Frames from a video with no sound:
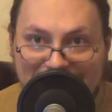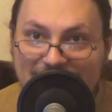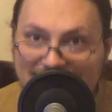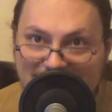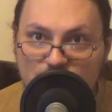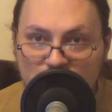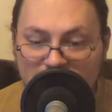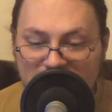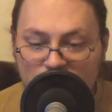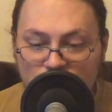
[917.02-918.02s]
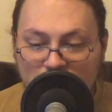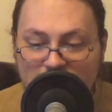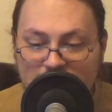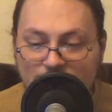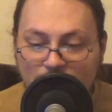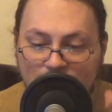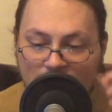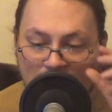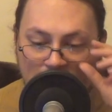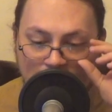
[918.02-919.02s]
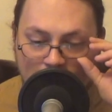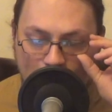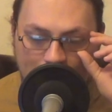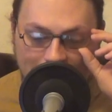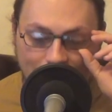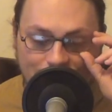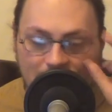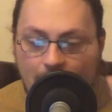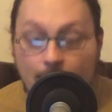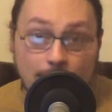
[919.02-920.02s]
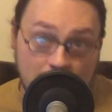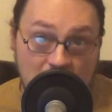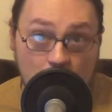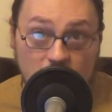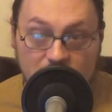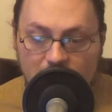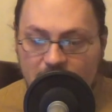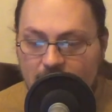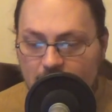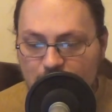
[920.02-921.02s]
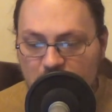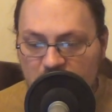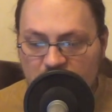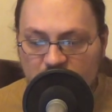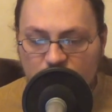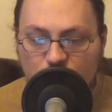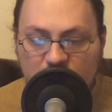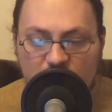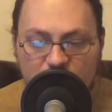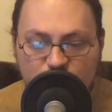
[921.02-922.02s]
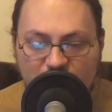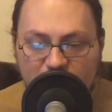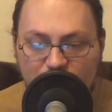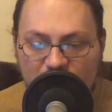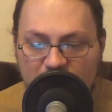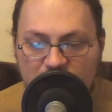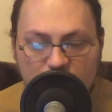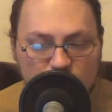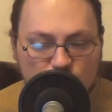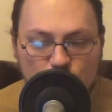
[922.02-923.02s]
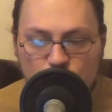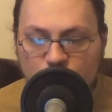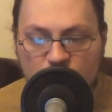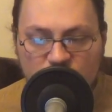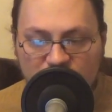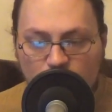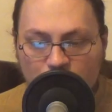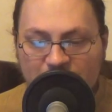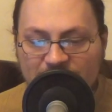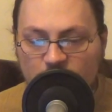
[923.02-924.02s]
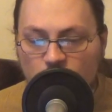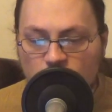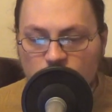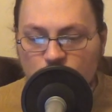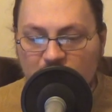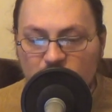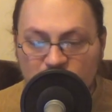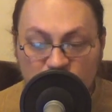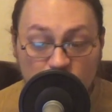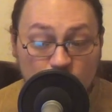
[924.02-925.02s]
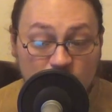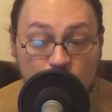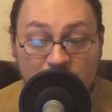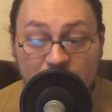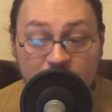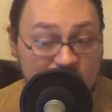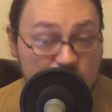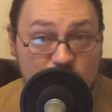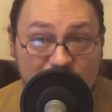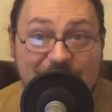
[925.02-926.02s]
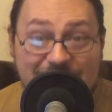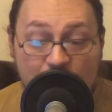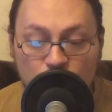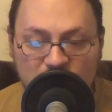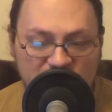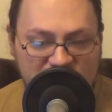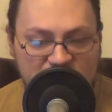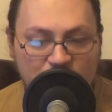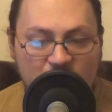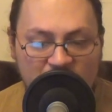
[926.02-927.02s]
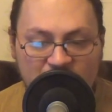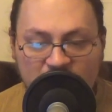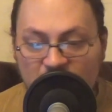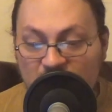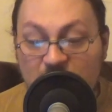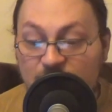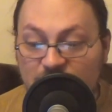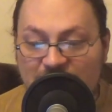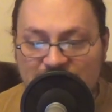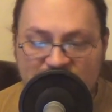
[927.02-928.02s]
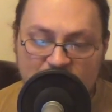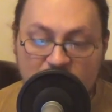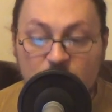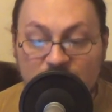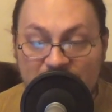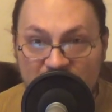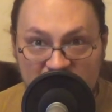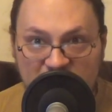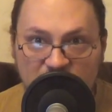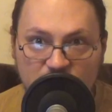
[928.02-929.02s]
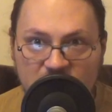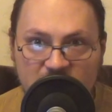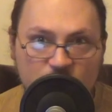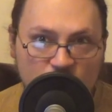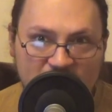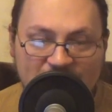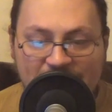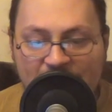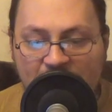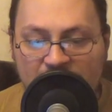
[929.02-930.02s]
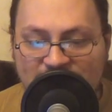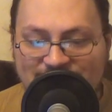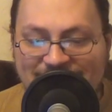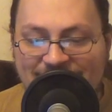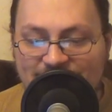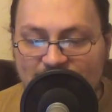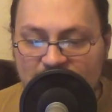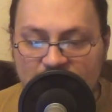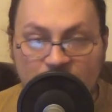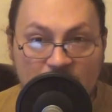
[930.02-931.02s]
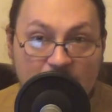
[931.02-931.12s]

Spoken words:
a national socialist. But beyond my opinion, you can't really blame those who support Le Pen or who hope she would win purely out of spite, even as they mostly disagree with her stances.